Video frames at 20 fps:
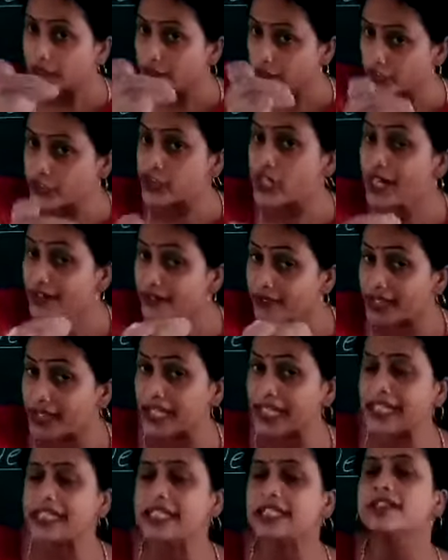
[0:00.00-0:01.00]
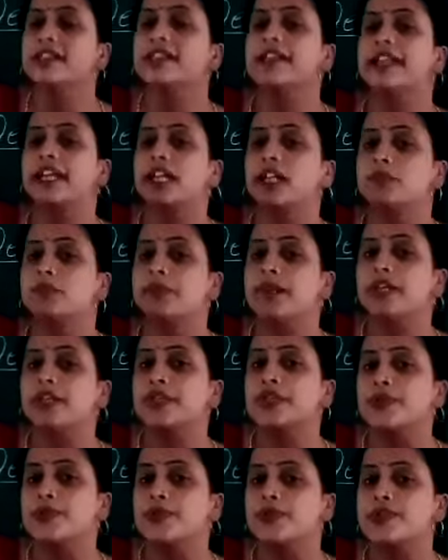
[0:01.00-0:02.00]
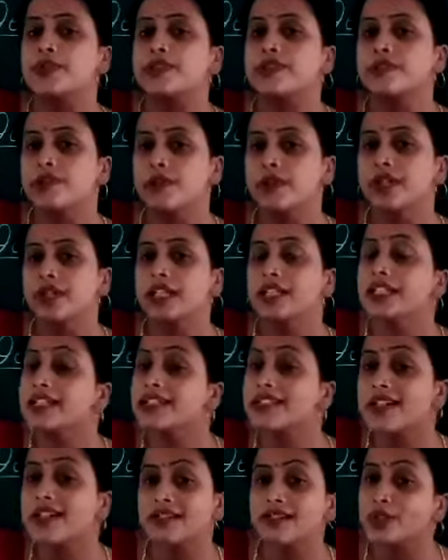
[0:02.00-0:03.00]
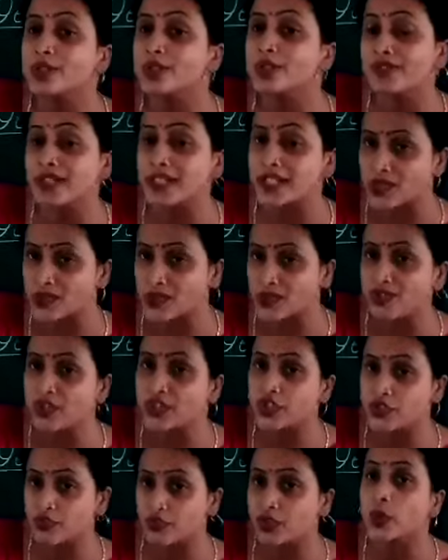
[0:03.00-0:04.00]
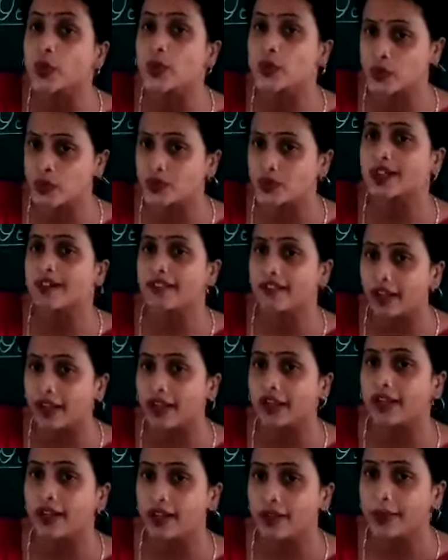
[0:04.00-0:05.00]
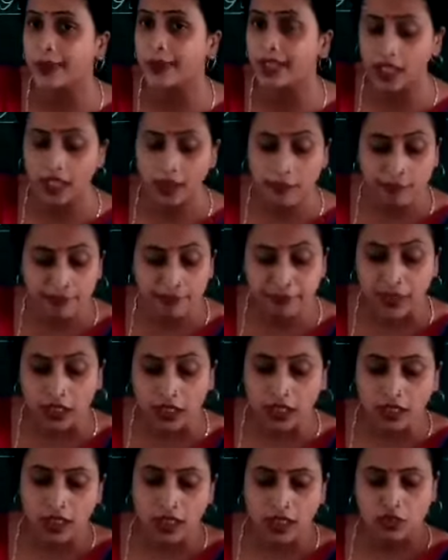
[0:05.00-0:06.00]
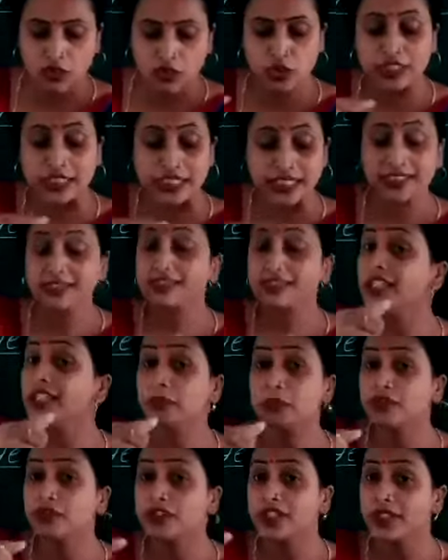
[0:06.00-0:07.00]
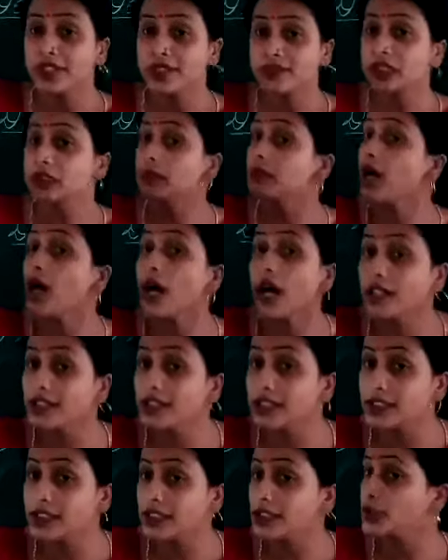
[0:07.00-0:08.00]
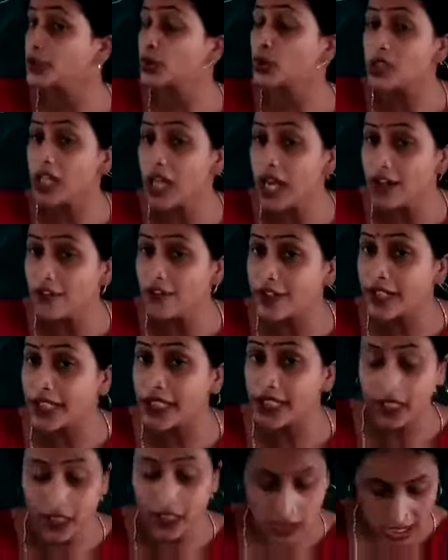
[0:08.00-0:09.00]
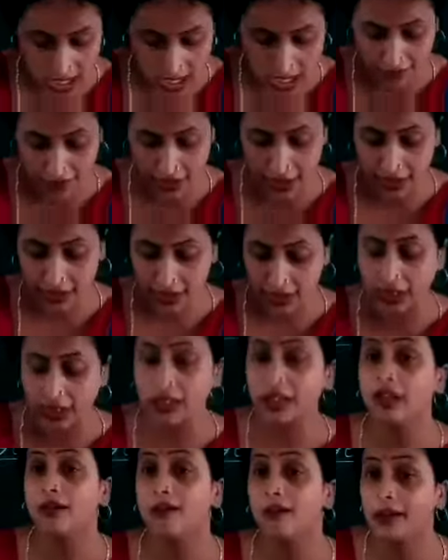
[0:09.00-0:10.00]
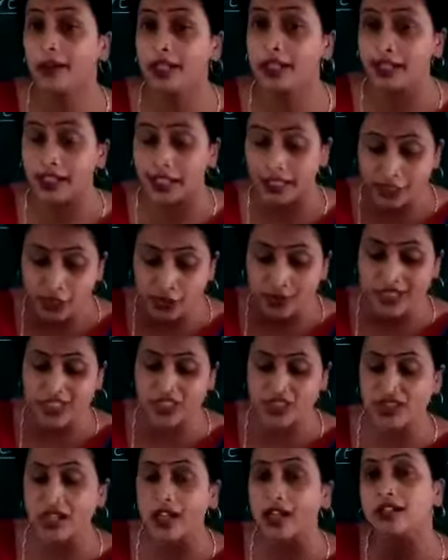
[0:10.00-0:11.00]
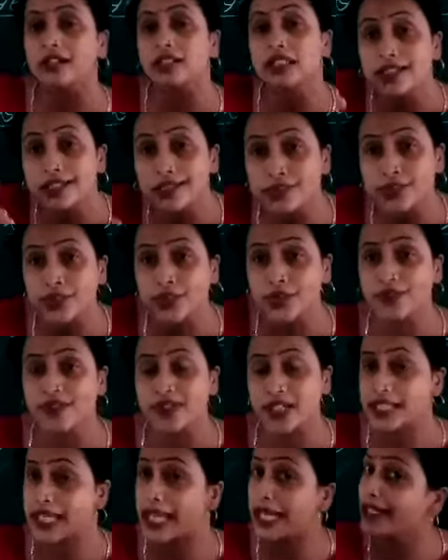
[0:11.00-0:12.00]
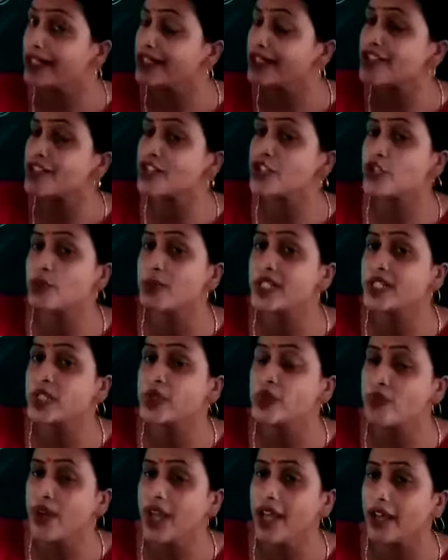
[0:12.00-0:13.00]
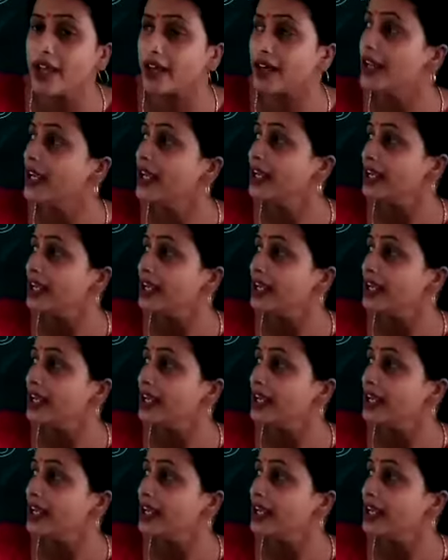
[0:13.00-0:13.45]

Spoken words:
Which are drained in the Deccan Plateaus. Okay, these are the rivers which flows over there. Okay. So these are the name of the river Mahanadi, Godavari, Kaveri, okay, and Krishna. These are the rivers, and it is situated where?